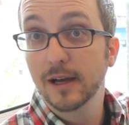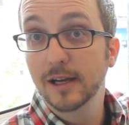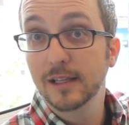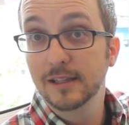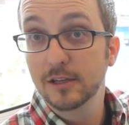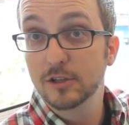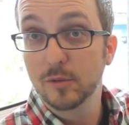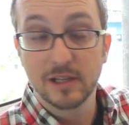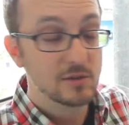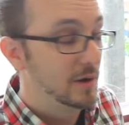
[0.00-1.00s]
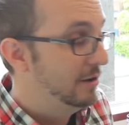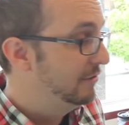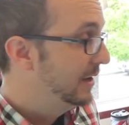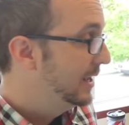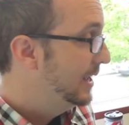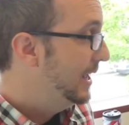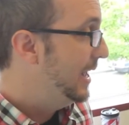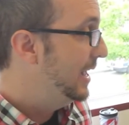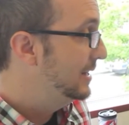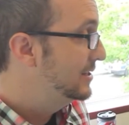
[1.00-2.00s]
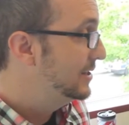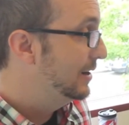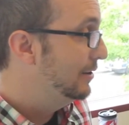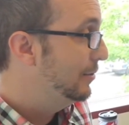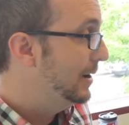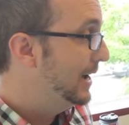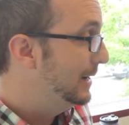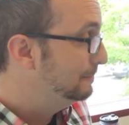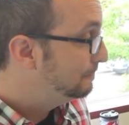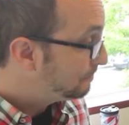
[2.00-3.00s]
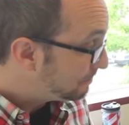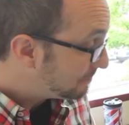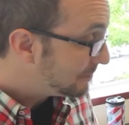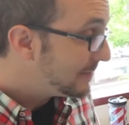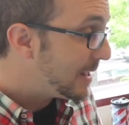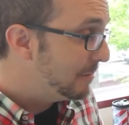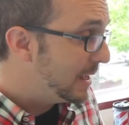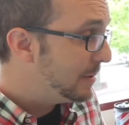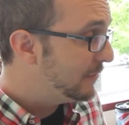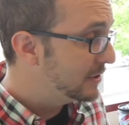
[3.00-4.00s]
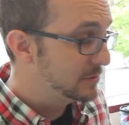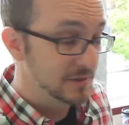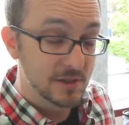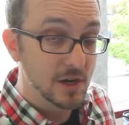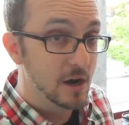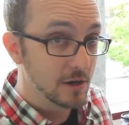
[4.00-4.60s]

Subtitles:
in the year 2012. And so maybe if this was a dog